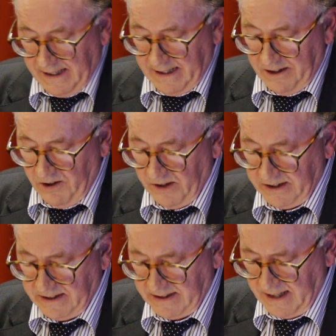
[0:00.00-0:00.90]
It
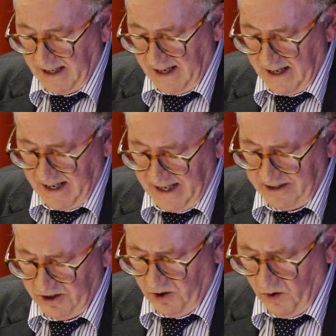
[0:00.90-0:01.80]

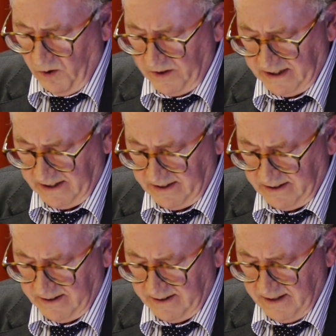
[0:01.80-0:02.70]
calls
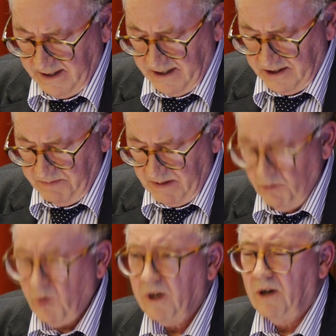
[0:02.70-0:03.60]
us to be
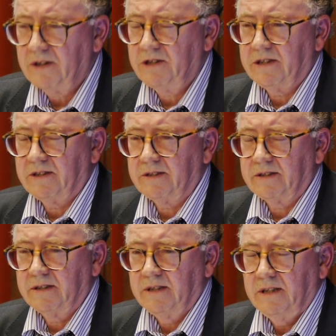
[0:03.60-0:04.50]
more
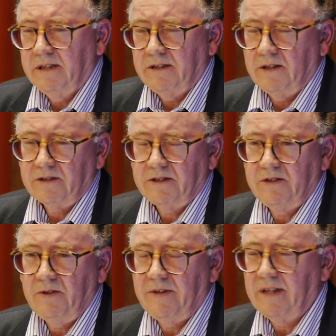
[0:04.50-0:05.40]
conscious, not to
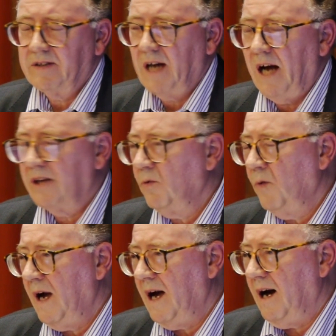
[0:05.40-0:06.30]
do things
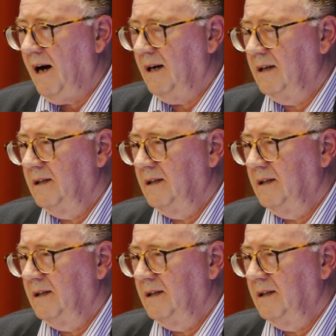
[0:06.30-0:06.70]
unaware,